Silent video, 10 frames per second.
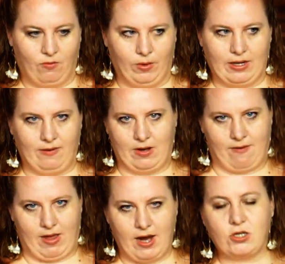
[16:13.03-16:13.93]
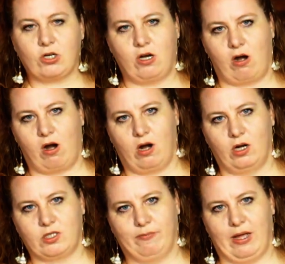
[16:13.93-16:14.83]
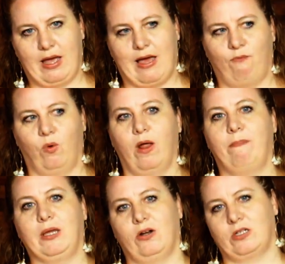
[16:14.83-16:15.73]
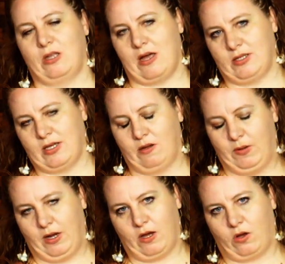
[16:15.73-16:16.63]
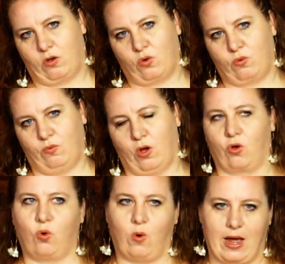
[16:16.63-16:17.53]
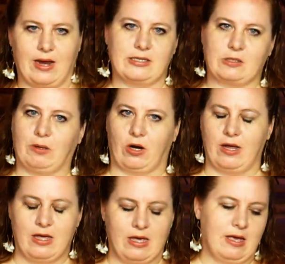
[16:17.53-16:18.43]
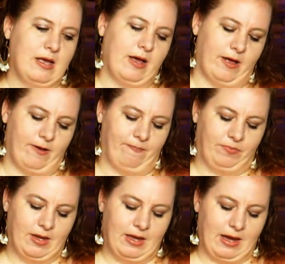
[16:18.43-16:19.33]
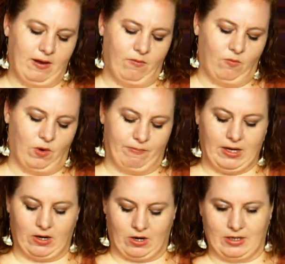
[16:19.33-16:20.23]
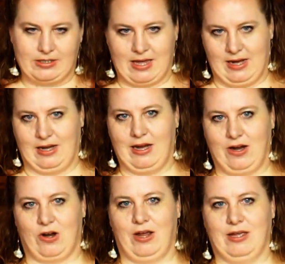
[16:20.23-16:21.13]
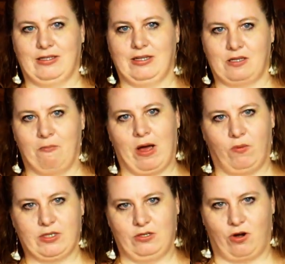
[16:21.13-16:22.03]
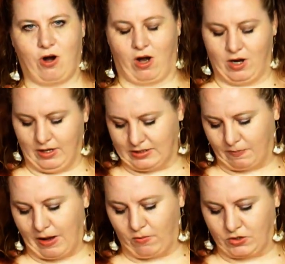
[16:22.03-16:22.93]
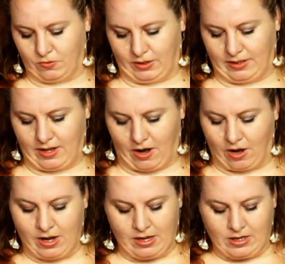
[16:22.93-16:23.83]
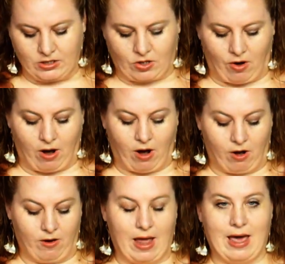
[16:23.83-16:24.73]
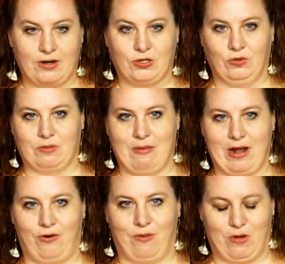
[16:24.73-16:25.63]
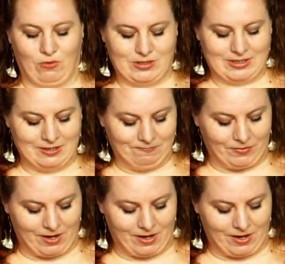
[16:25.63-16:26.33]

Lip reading: we can even have hatred in our hearts, but have what appears on the outside to be a quiet spirit. And what Peter is saying here is it's about what's in your heart. It's about what's really there. So our heart attitudes matter the most.